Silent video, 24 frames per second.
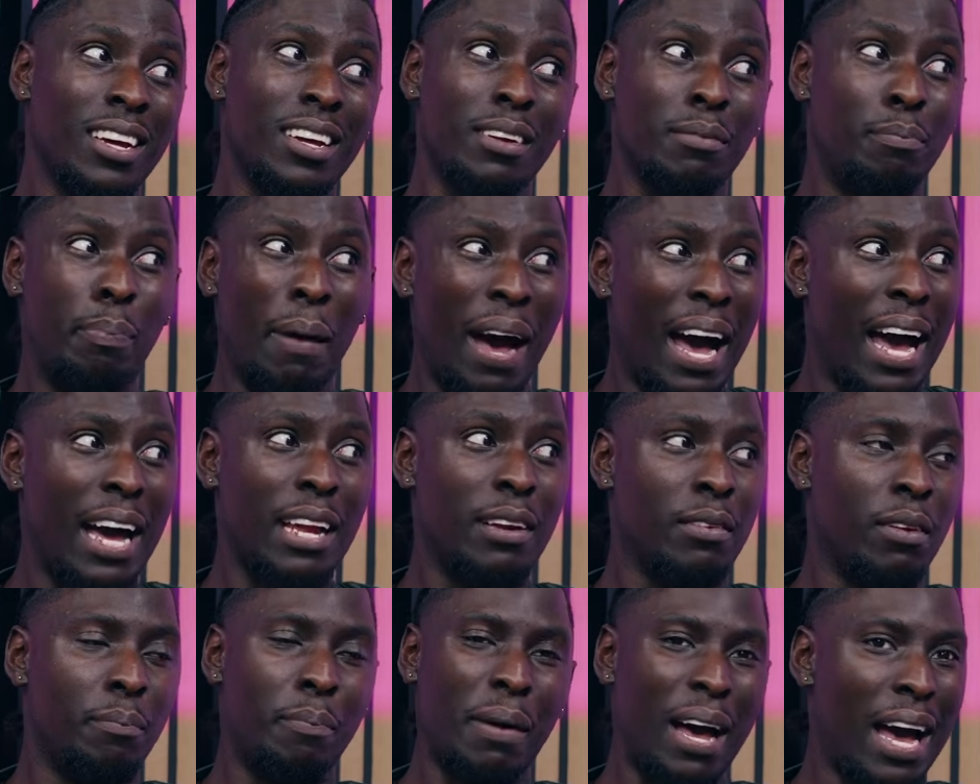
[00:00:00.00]

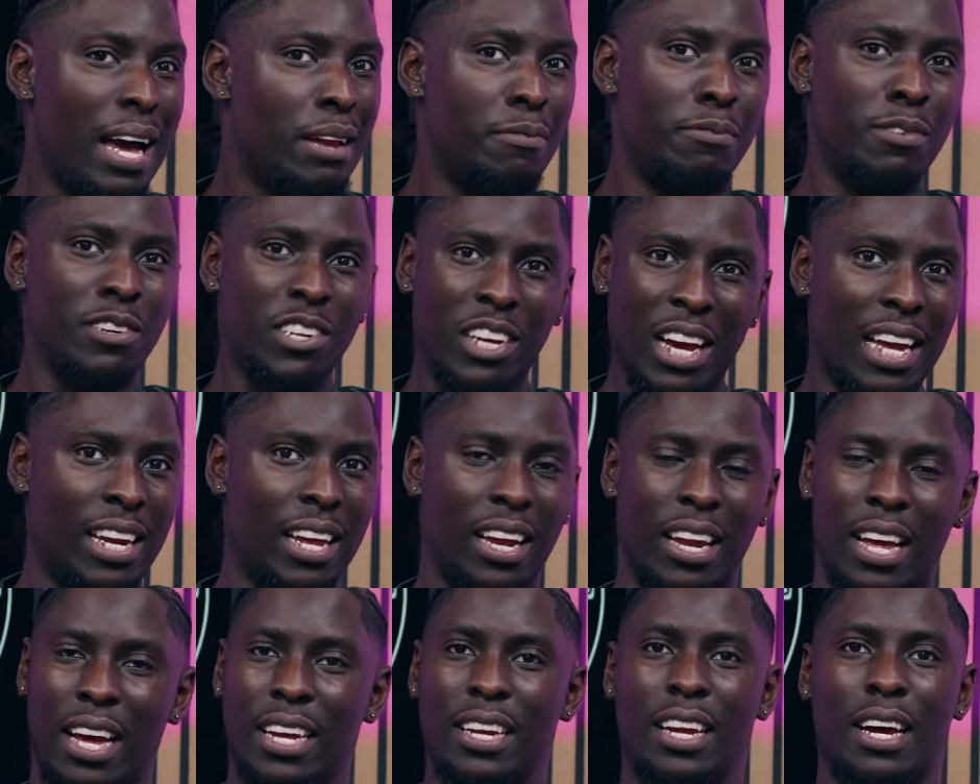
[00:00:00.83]
bad vagina
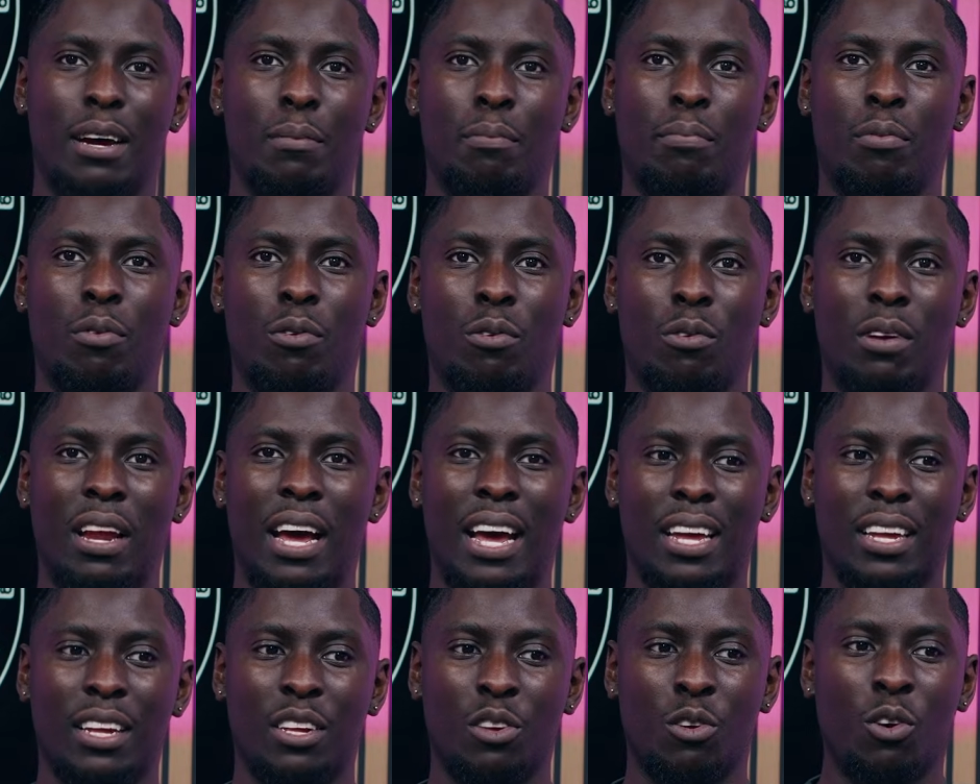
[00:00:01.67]
like that, bro.
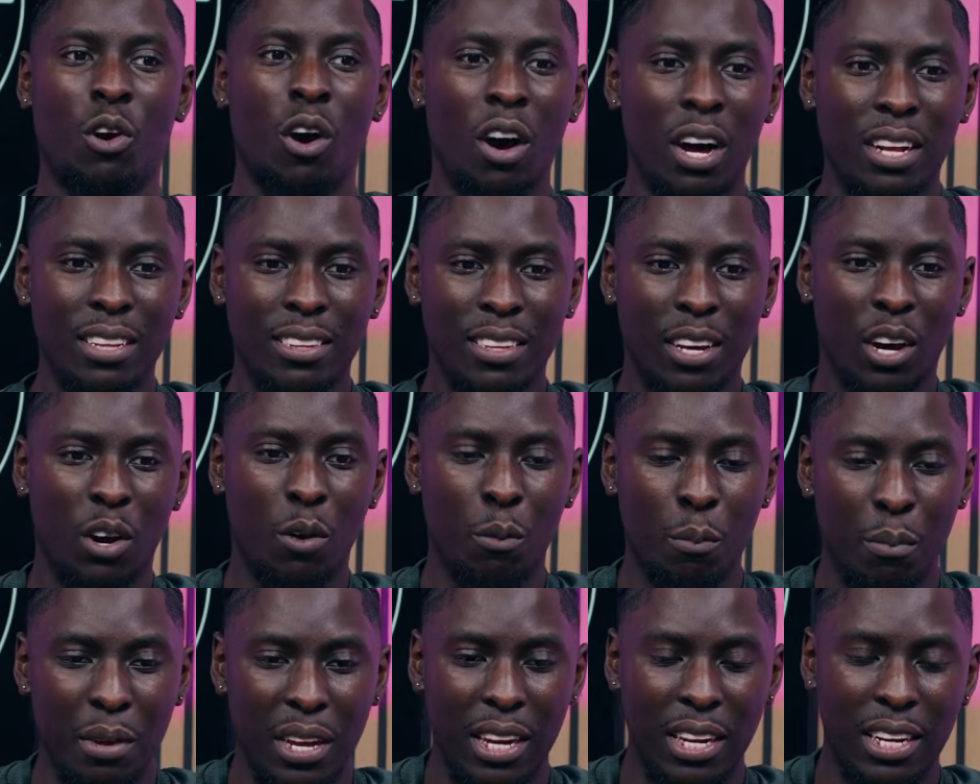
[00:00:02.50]
Like, you can't tell
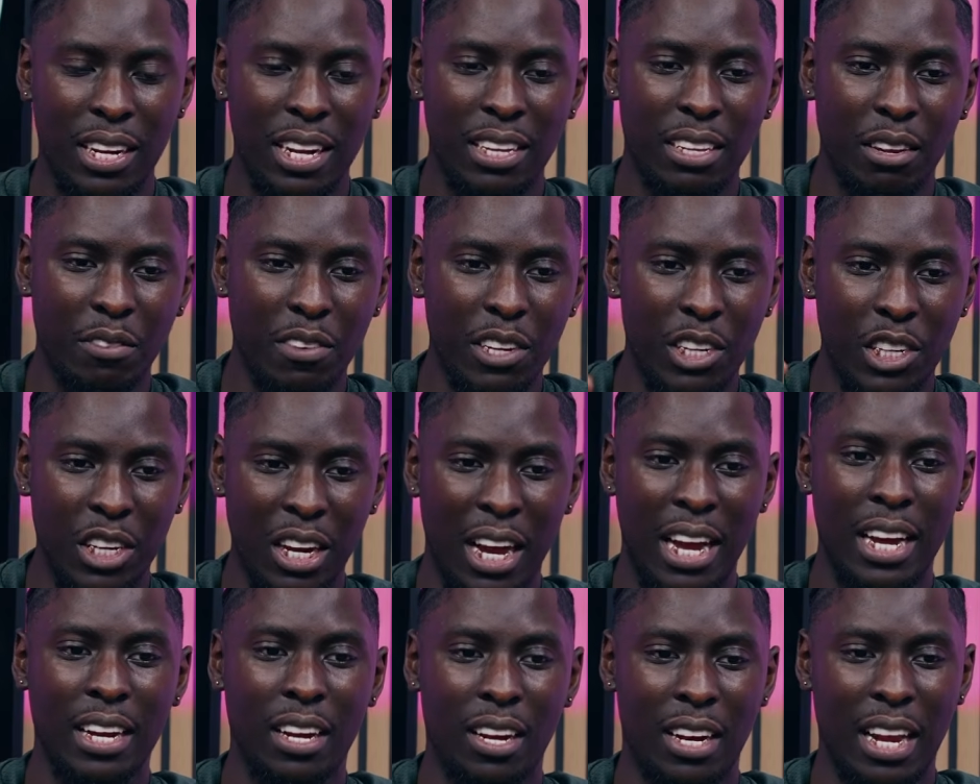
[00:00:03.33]
me there's a
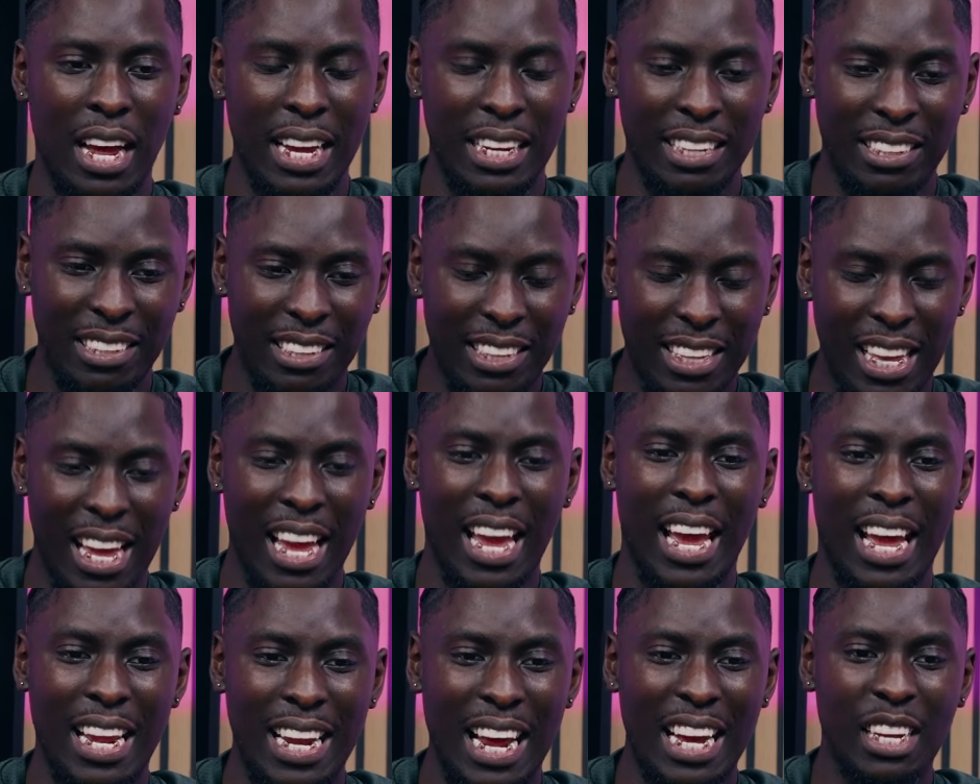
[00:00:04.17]
vagina that is
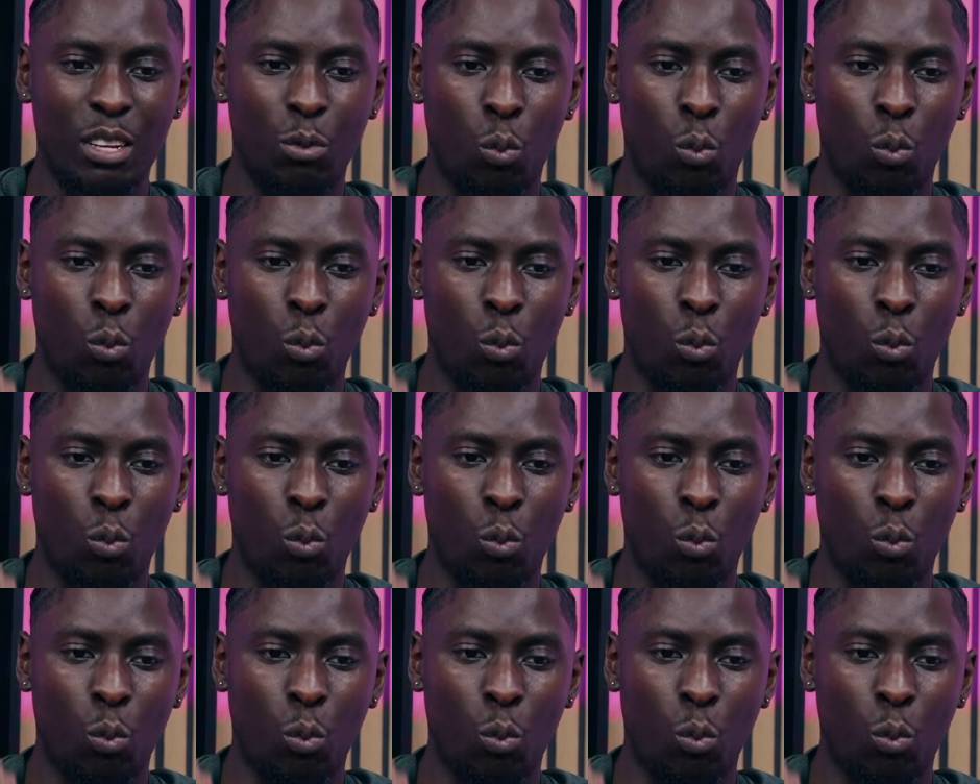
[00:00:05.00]
there that is